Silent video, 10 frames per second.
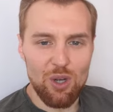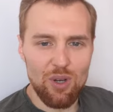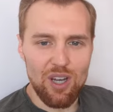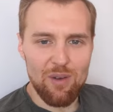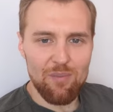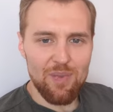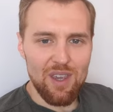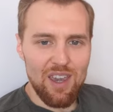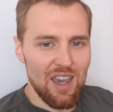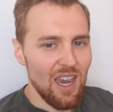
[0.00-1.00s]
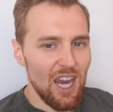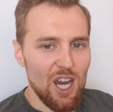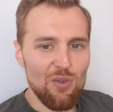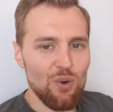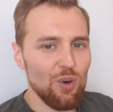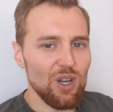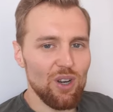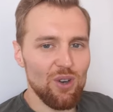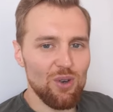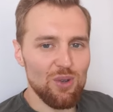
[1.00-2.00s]
yoga. Everyone
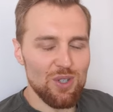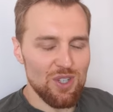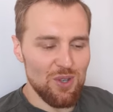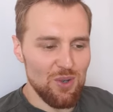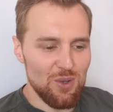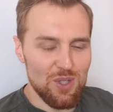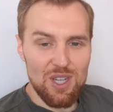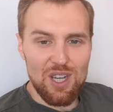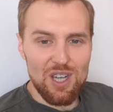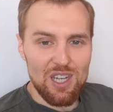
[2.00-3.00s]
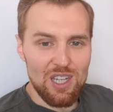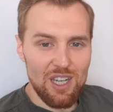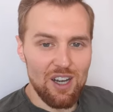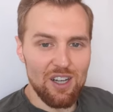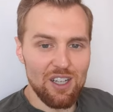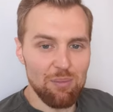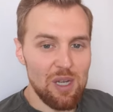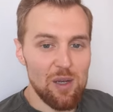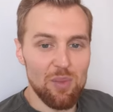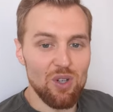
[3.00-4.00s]
knows those young
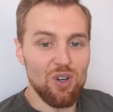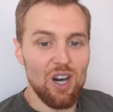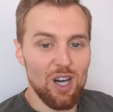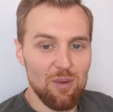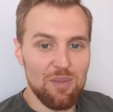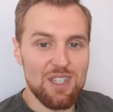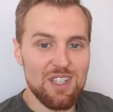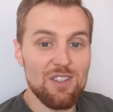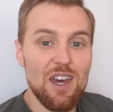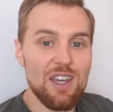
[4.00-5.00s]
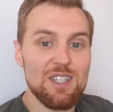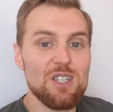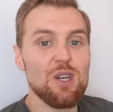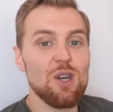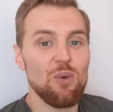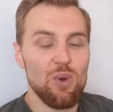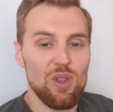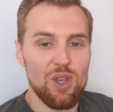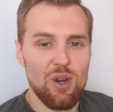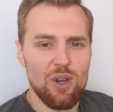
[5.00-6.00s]
people obsessed
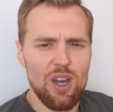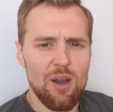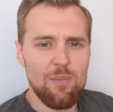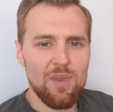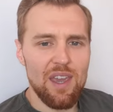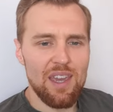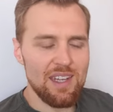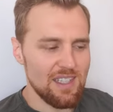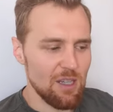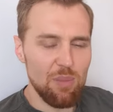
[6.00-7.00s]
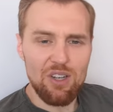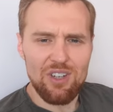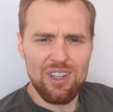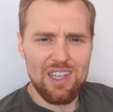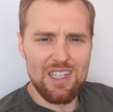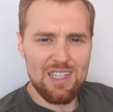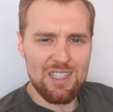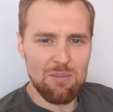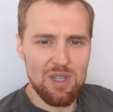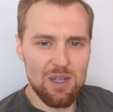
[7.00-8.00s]
with yoga. And typically, they
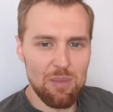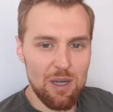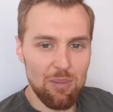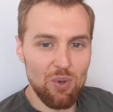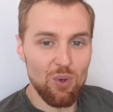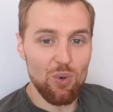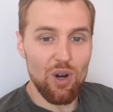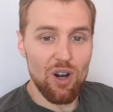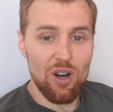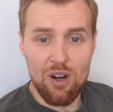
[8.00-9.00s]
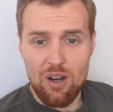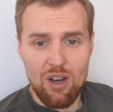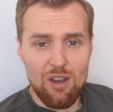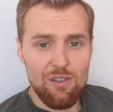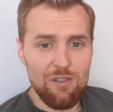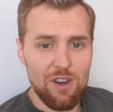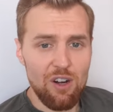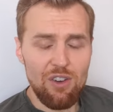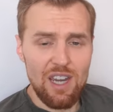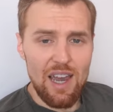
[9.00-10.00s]
tend to be people who are
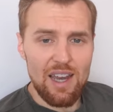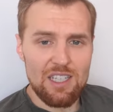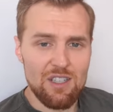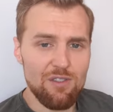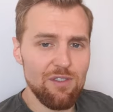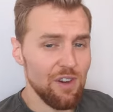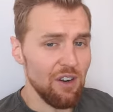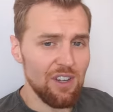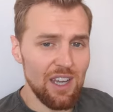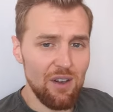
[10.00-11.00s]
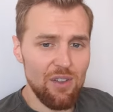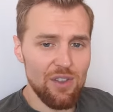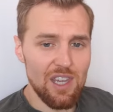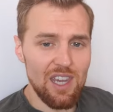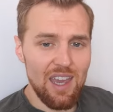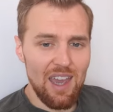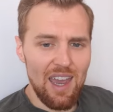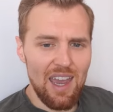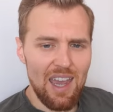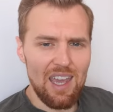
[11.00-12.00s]
fairly active, fairly healthy,
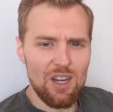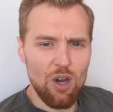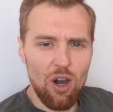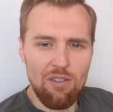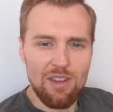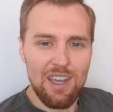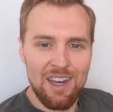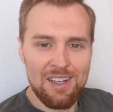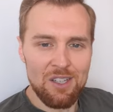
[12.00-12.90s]
and often getting